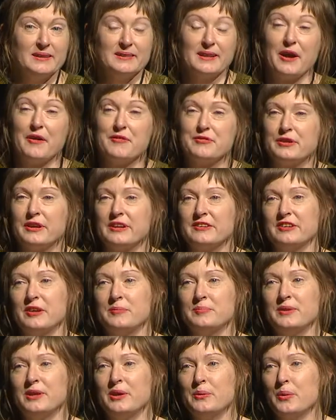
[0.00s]
after
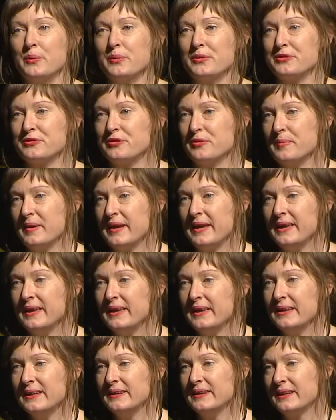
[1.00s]
accepting what was for
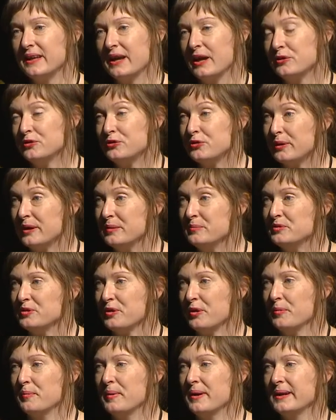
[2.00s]
me a dream
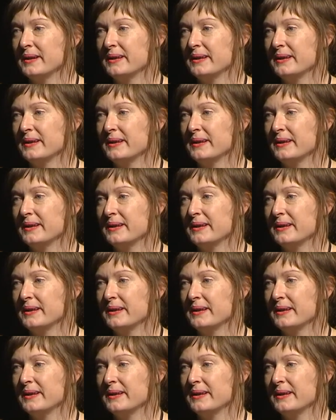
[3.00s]
job,